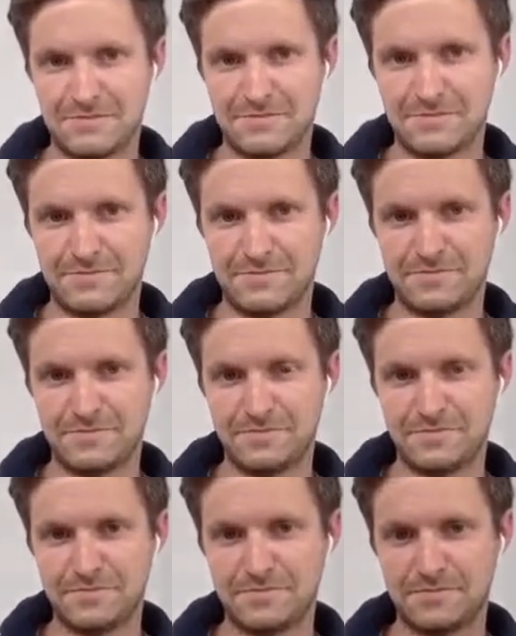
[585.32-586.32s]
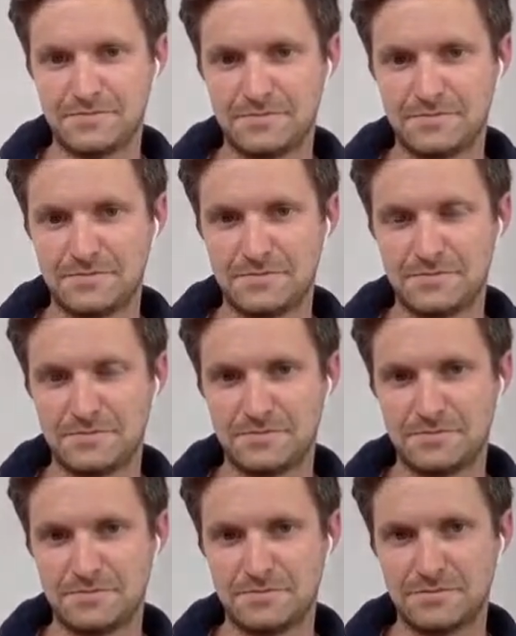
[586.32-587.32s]

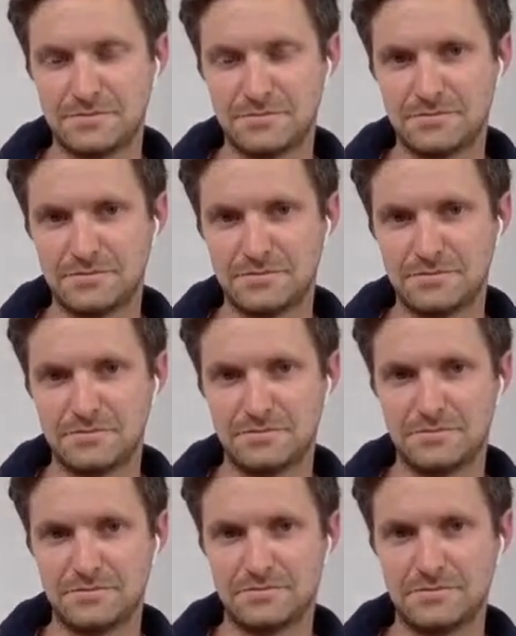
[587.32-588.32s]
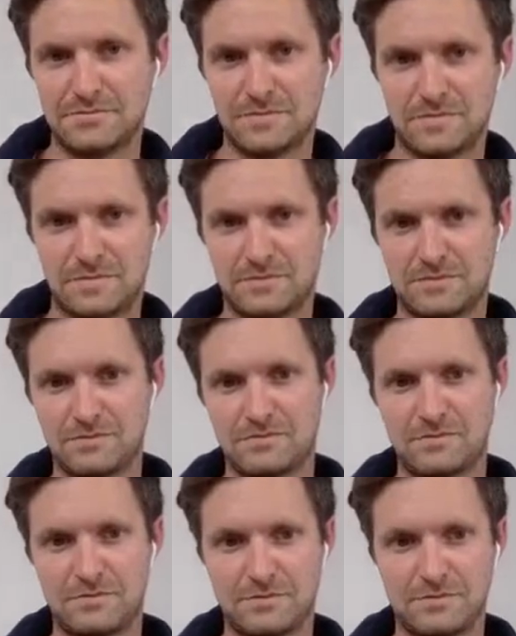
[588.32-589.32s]

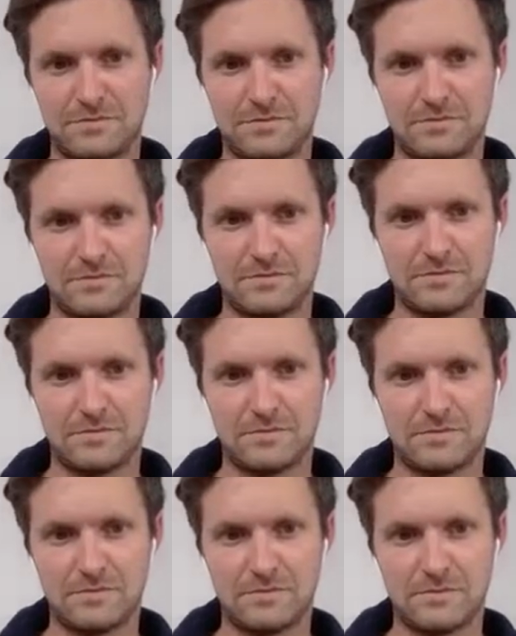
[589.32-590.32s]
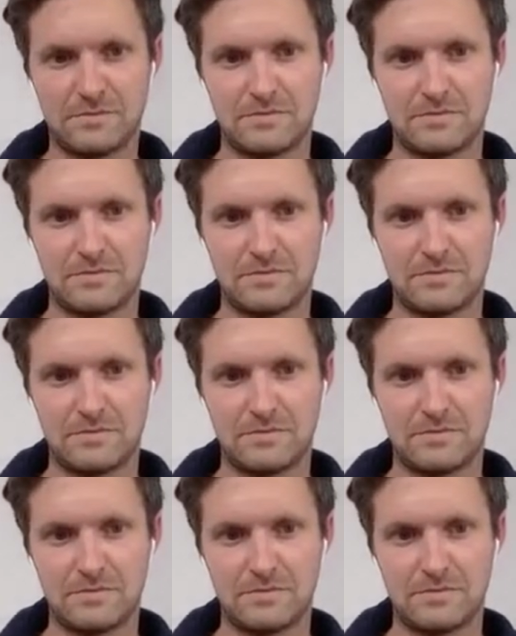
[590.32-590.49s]
[no speech]